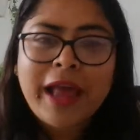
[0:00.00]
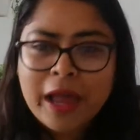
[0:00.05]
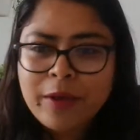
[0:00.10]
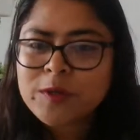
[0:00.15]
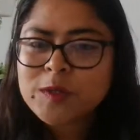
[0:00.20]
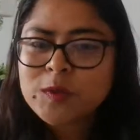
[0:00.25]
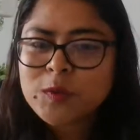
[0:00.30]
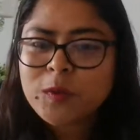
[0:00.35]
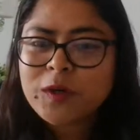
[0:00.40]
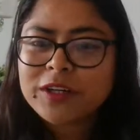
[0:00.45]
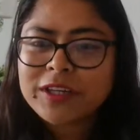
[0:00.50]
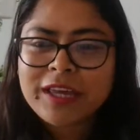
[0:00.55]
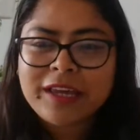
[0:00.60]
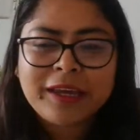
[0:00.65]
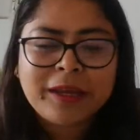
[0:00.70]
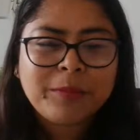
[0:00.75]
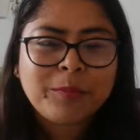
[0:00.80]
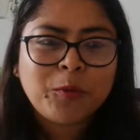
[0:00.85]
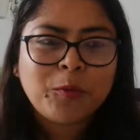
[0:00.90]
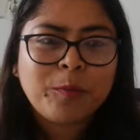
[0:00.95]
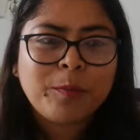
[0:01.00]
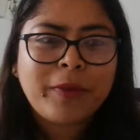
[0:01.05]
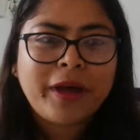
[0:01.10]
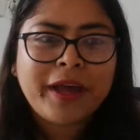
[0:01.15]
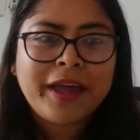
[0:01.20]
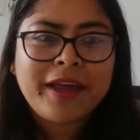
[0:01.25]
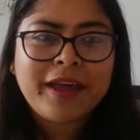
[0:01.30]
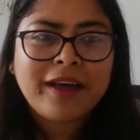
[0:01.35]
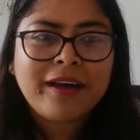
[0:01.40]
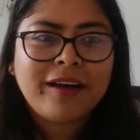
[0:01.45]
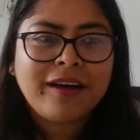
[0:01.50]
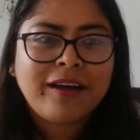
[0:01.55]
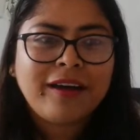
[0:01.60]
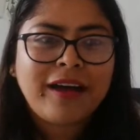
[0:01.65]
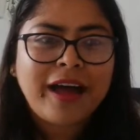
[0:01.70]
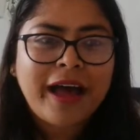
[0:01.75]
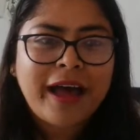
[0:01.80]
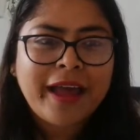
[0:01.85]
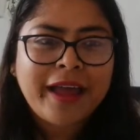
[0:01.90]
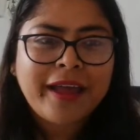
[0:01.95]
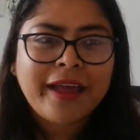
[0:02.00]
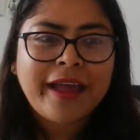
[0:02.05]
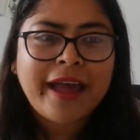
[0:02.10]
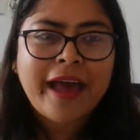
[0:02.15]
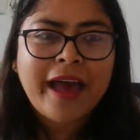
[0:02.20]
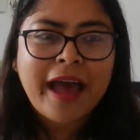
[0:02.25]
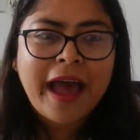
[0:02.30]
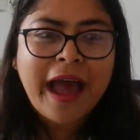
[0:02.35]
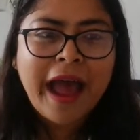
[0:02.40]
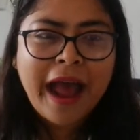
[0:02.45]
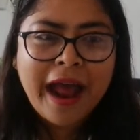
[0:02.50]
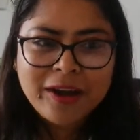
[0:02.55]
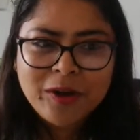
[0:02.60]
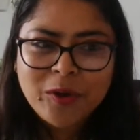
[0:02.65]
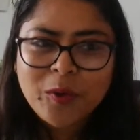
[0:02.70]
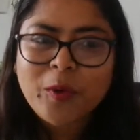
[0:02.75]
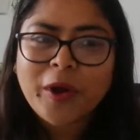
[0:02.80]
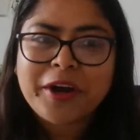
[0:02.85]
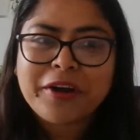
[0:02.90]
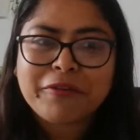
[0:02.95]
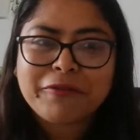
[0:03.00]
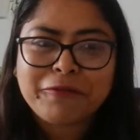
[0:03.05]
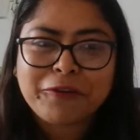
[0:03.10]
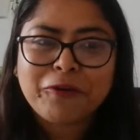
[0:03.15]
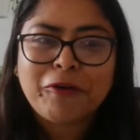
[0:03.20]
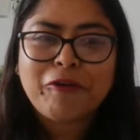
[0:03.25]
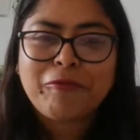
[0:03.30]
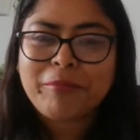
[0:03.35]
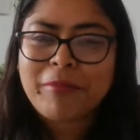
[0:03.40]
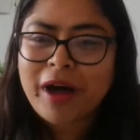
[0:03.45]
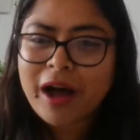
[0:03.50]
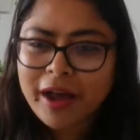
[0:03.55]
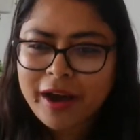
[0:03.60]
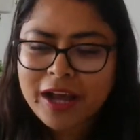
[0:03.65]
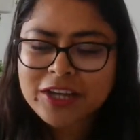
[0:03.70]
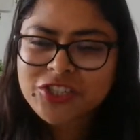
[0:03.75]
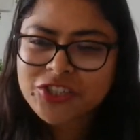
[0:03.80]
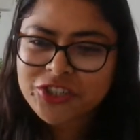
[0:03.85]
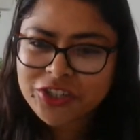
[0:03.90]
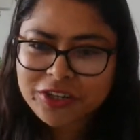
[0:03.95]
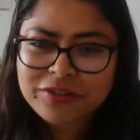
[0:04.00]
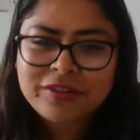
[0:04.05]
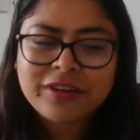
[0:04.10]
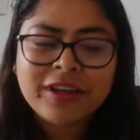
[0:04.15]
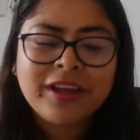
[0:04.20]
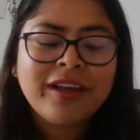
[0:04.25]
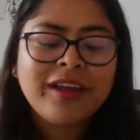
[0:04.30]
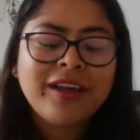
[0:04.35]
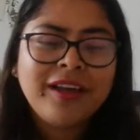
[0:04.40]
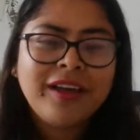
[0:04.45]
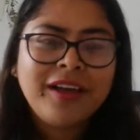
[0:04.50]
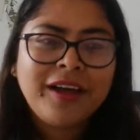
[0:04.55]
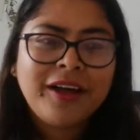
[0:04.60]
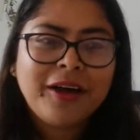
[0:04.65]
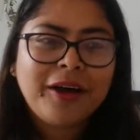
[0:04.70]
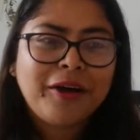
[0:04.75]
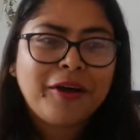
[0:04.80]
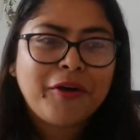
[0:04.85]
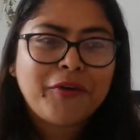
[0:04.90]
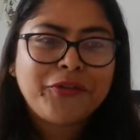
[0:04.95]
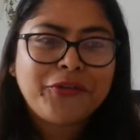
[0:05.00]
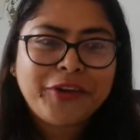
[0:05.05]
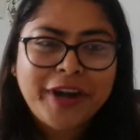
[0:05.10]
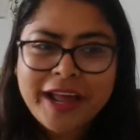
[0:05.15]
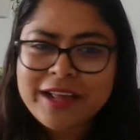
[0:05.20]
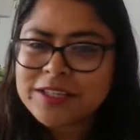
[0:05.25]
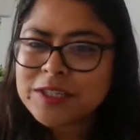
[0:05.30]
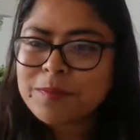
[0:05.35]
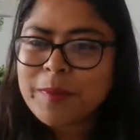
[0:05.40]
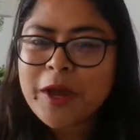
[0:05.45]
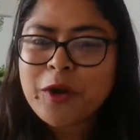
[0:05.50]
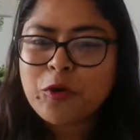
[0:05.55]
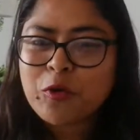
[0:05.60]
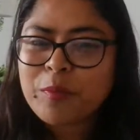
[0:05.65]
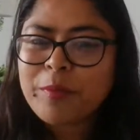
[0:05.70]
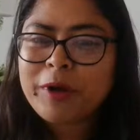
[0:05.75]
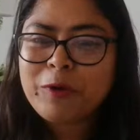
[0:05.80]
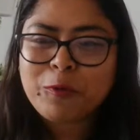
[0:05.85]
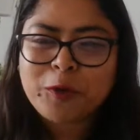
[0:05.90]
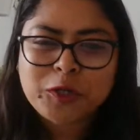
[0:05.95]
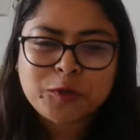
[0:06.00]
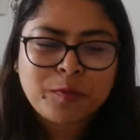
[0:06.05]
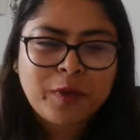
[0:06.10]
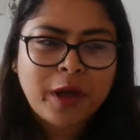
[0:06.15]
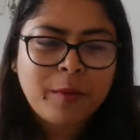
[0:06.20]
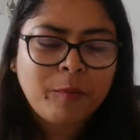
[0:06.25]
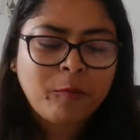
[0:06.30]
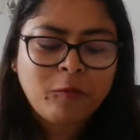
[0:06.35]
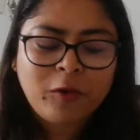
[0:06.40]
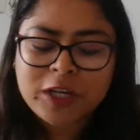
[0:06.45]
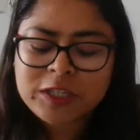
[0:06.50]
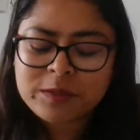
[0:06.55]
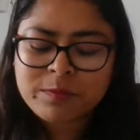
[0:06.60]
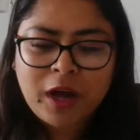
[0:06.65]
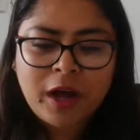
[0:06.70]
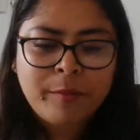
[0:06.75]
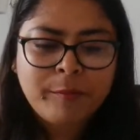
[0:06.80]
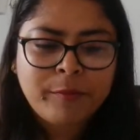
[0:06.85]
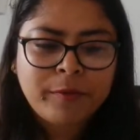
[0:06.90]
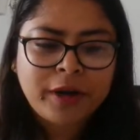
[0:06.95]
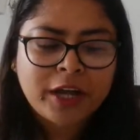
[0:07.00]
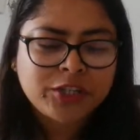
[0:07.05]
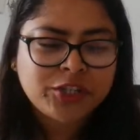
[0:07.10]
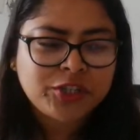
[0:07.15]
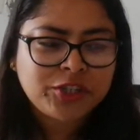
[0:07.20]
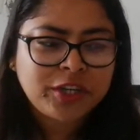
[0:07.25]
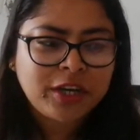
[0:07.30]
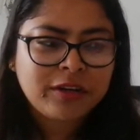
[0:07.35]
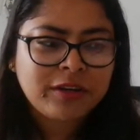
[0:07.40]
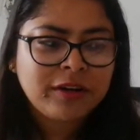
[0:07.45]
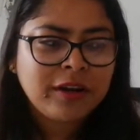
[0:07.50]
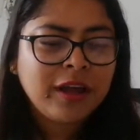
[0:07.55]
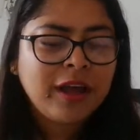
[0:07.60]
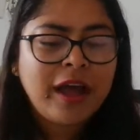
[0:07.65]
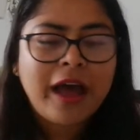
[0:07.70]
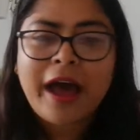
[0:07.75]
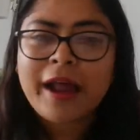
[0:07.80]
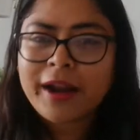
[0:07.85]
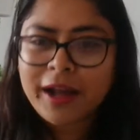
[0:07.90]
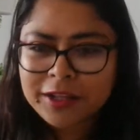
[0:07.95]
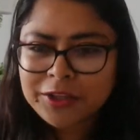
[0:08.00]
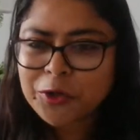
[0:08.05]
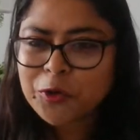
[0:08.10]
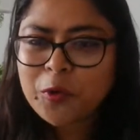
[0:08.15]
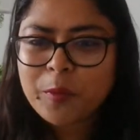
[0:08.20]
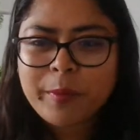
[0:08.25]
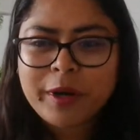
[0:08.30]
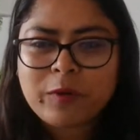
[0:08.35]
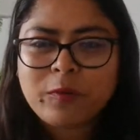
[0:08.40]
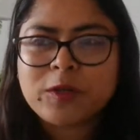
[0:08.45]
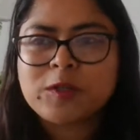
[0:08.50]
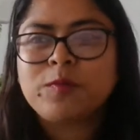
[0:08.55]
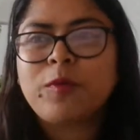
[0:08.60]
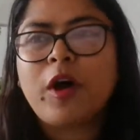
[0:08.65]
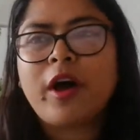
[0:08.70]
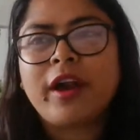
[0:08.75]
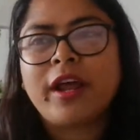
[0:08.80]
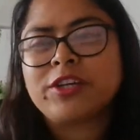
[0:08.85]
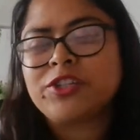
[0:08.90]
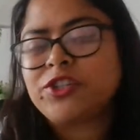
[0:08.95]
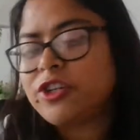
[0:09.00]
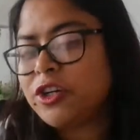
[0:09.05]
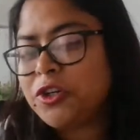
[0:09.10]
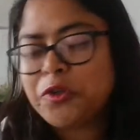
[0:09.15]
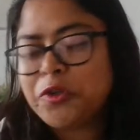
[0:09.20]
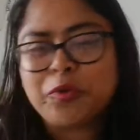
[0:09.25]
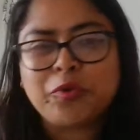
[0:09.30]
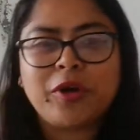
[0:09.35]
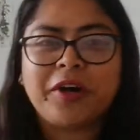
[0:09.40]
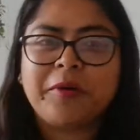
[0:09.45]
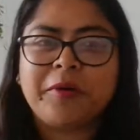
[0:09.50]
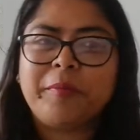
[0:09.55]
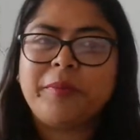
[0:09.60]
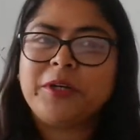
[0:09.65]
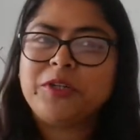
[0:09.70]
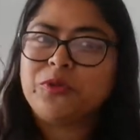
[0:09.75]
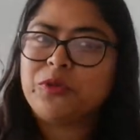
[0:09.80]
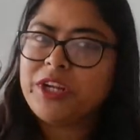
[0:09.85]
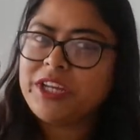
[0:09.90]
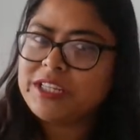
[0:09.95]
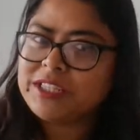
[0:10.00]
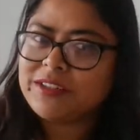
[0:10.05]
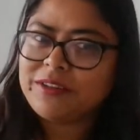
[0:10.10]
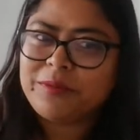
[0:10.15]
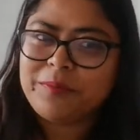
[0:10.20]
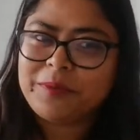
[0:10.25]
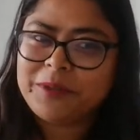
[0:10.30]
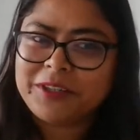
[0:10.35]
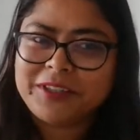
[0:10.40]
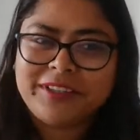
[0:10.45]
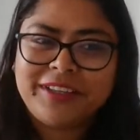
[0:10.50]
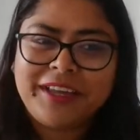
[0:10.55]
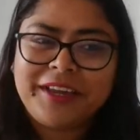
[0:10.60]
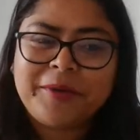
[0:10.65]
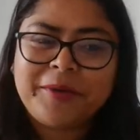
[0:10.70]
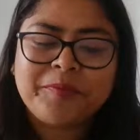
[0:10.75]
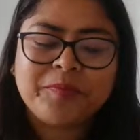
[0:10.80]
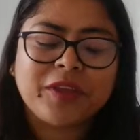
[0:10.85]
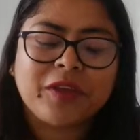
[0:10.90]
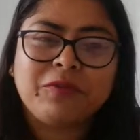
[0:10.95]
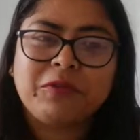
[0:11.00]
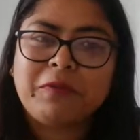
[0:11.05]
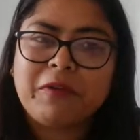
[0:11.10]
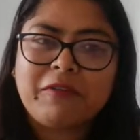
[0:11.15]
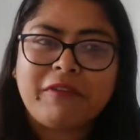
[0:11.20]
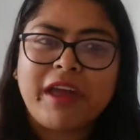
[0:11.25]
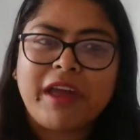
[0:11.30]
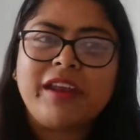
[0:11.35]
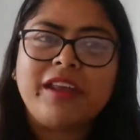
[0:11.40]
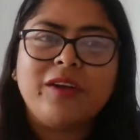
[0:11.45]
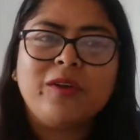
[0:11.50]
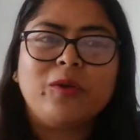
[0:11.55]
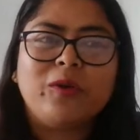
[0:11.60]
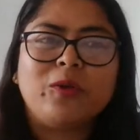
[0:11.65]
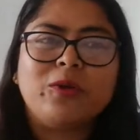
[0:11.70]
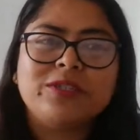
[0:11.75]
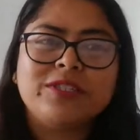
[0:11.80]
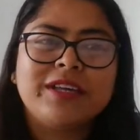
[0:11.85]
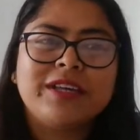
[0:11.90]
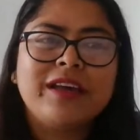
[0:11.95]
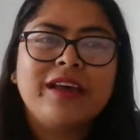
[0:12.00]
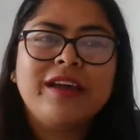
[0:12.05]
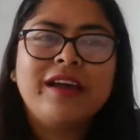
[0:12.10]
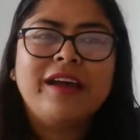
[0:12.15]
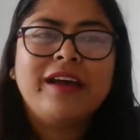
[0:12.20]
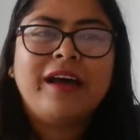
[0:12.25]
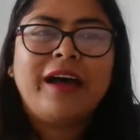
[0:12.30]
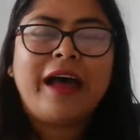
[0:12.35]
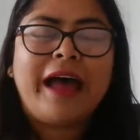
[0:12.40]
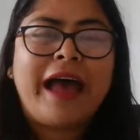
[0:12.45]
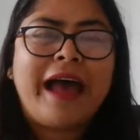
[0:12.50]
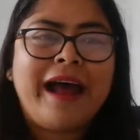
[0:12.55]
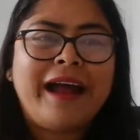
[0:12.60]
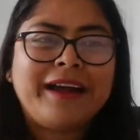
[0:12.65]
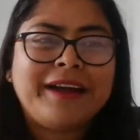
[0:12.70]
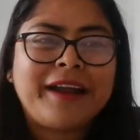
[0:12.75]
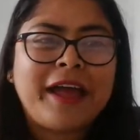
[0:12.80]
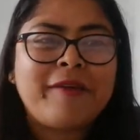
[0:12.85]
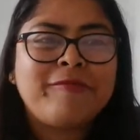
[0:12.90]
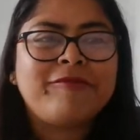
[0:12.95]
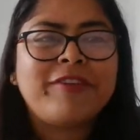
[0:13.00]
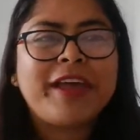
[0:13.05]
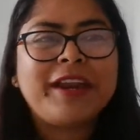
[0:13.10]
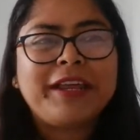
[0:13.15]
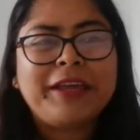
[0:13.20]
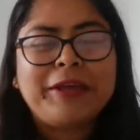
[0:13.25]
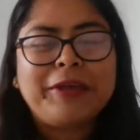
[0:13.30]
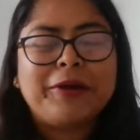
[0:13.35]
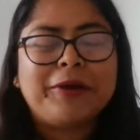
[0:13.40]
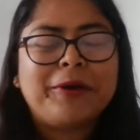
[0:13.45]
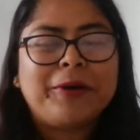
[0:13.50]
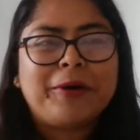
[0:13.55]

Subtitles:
was working in Mumbai, I had quite a few of Maharashtrian friends. My roommate was Maharashtrian. Another roommate was Maharashtrian too. Today is her birthday. We were very close, and I'm very